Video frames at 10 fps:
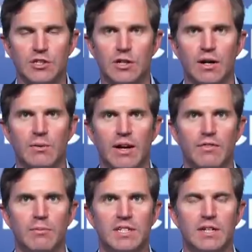ensuring
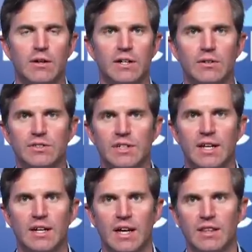we have the
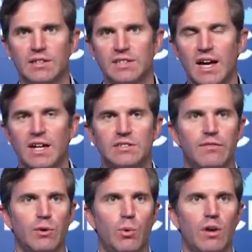materials and the
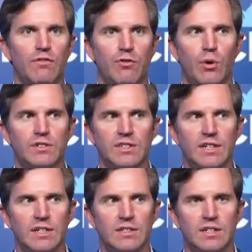size of the
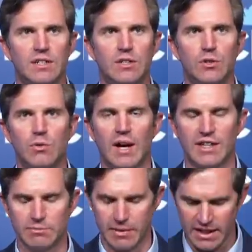workforce to
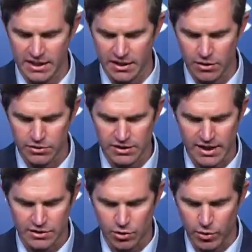do as many of
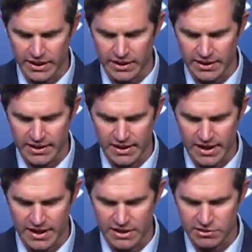those as
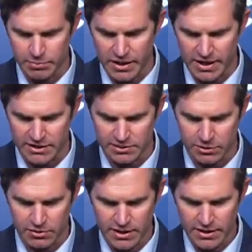quickly as
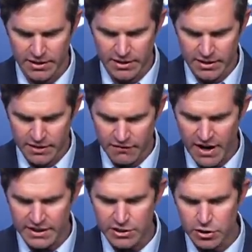possible.
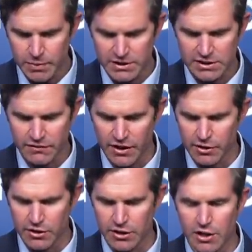Finally, two pieces of
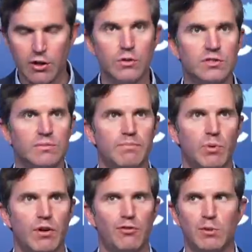other good news,
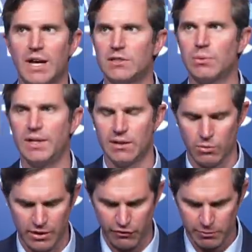one from last
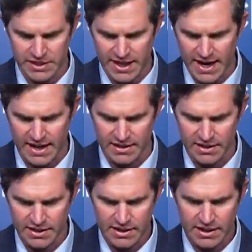week and one from today.
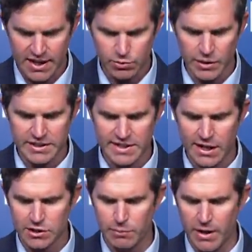Last
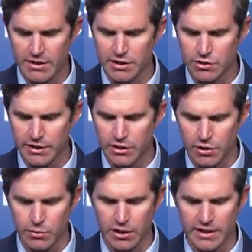Wednesday, I was proud to
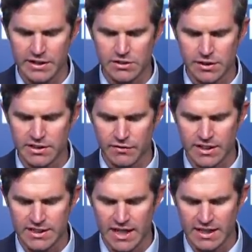join Goodwill Industries
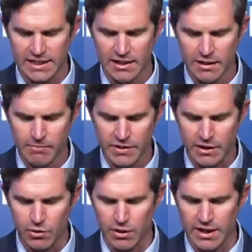of Kentucky
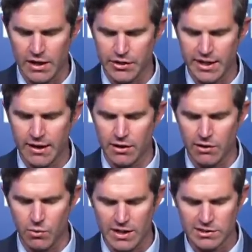and Norton
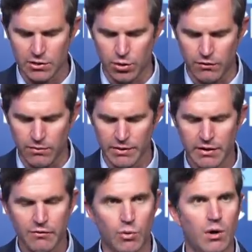Healthcare in West
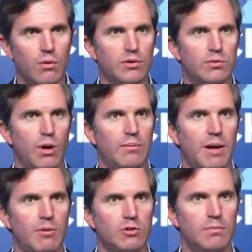Louisville for what was
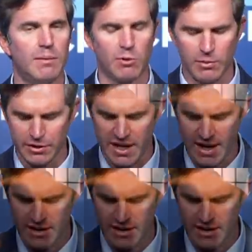one of my most memorable